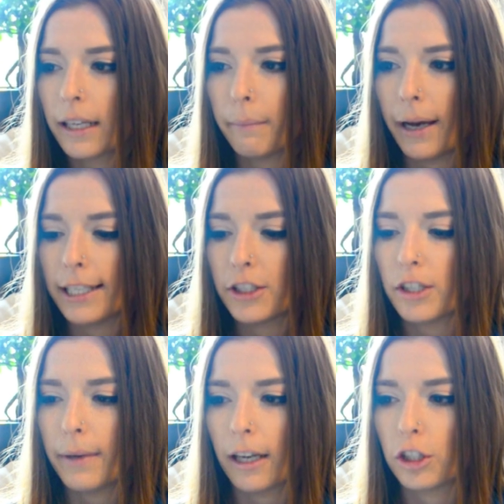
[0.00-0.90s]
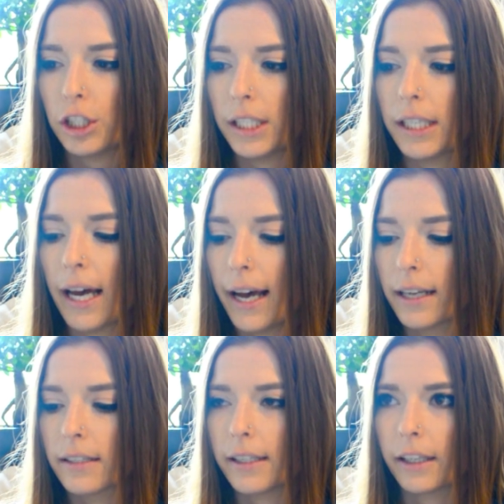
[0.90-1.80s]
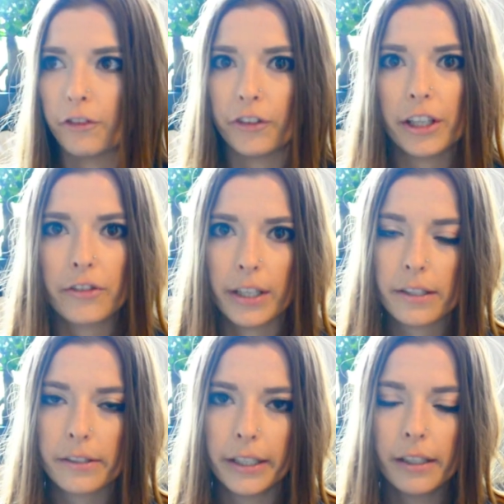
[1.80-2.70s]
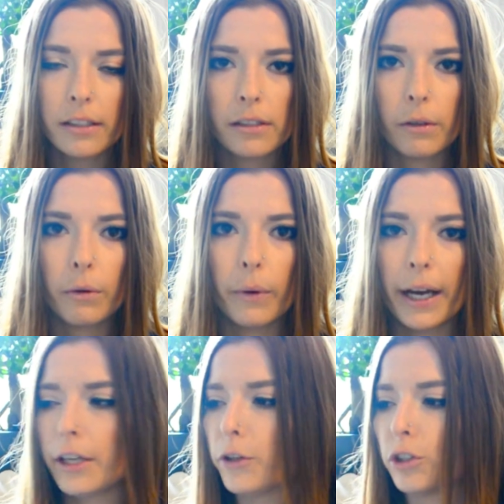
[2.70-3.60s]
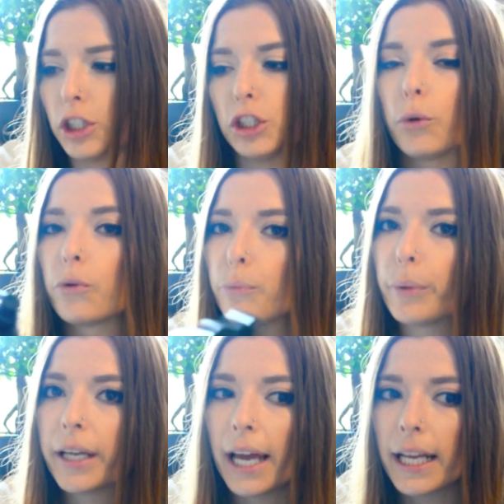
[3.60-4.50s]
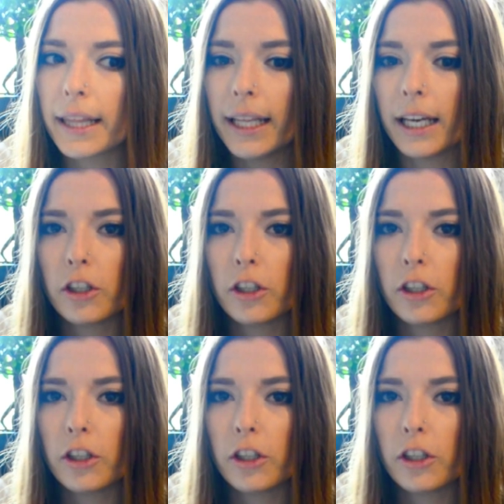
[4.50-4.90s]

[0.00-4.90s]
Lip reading: and my gym actually has like free drinks there, so I usually don't bring anything.